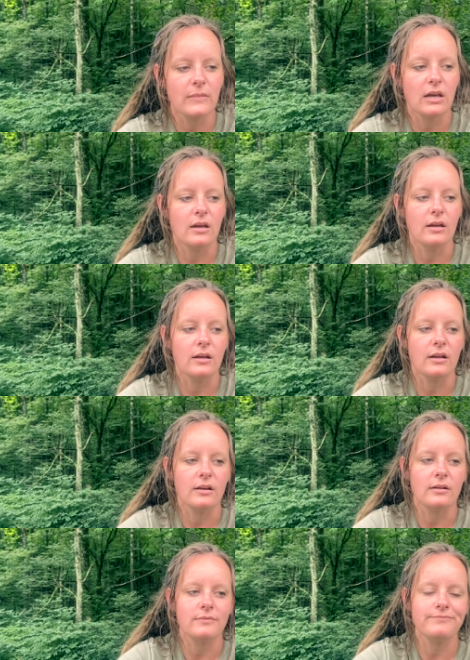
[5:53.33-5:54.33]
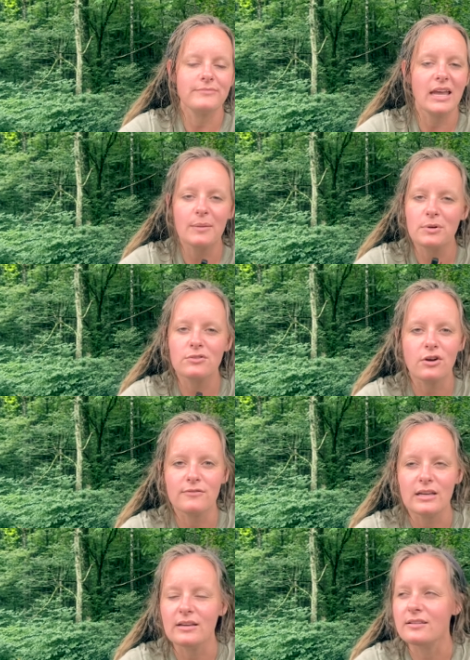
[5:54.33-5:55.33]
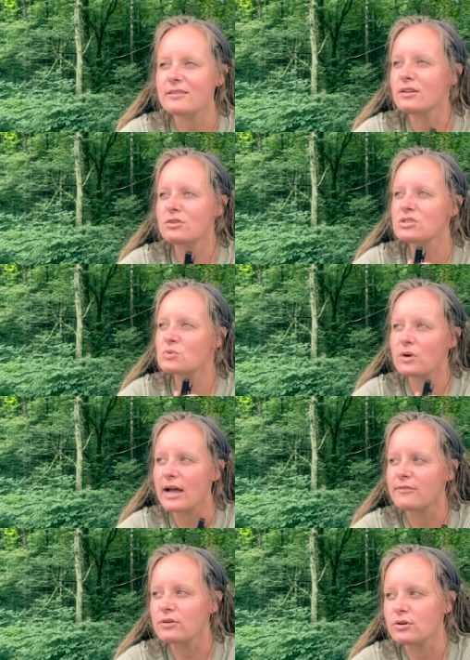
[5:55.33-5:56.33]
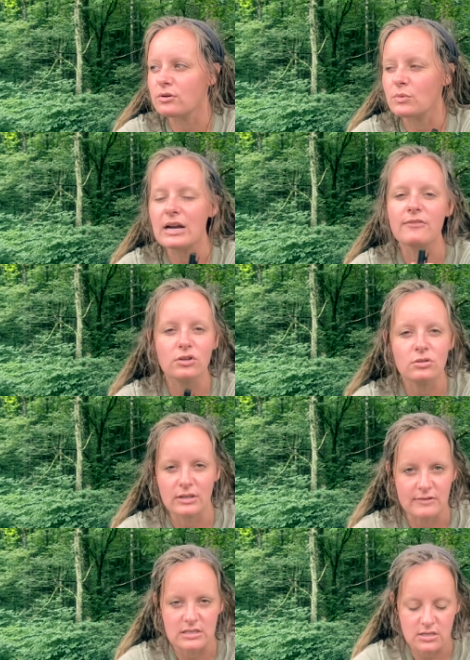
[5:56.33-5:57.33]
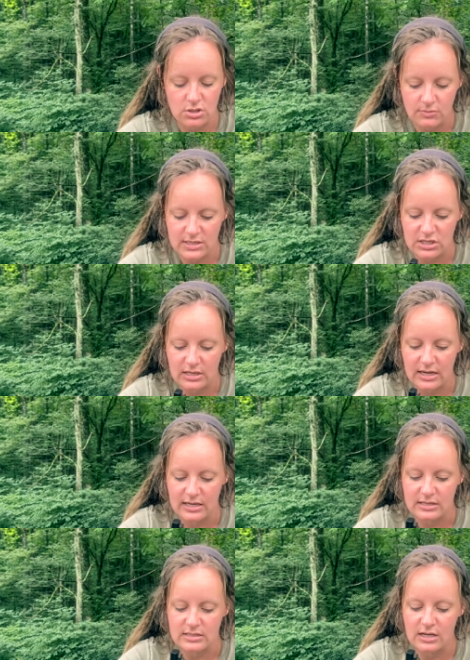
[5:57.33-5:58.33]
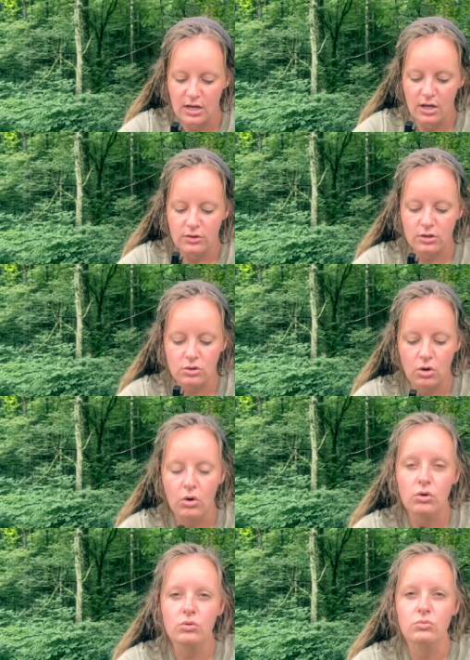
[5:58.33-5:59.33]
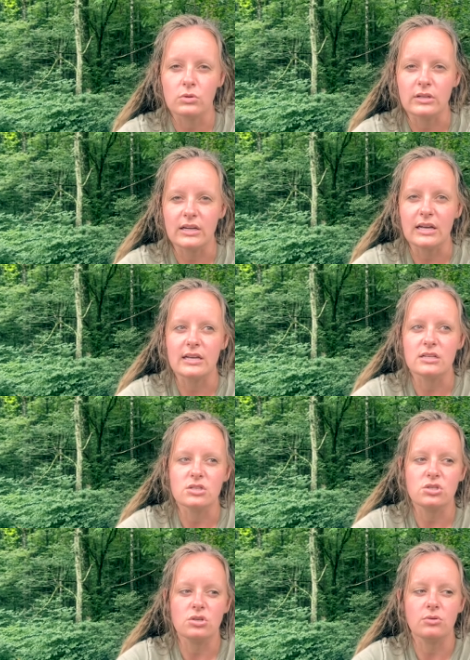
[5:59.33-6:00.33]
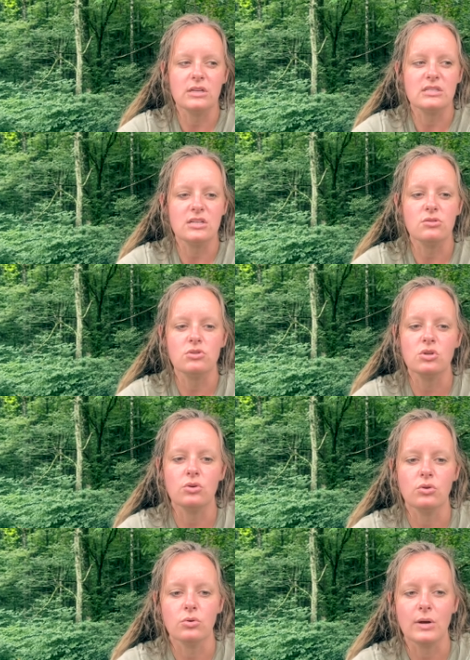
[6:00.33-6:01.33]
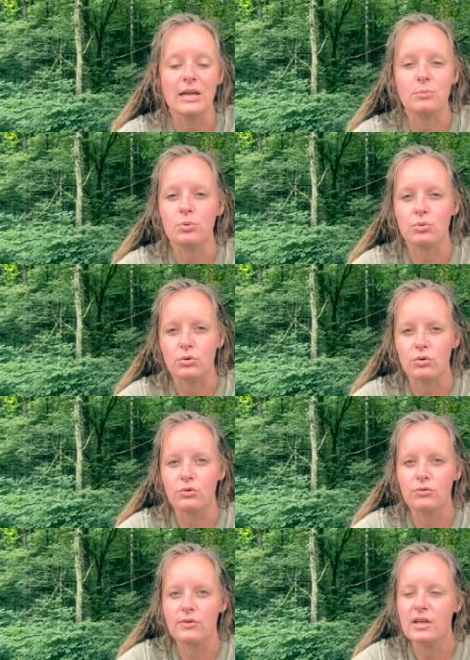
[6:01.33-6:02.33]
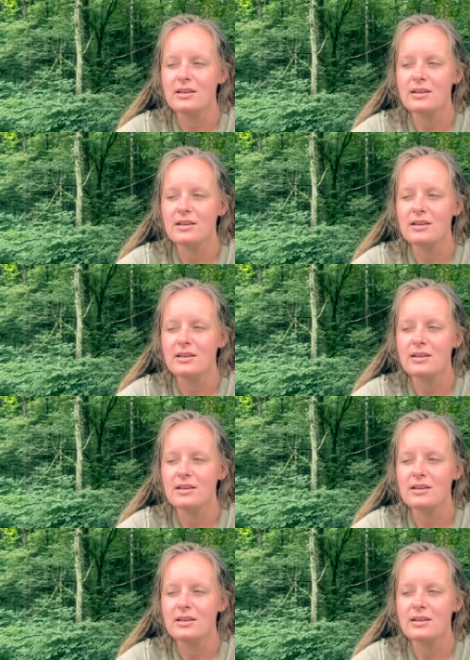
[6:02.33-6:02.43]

in campers, RVs, you know, just wherever, whatever your living situation is, the goal really is to continue to improve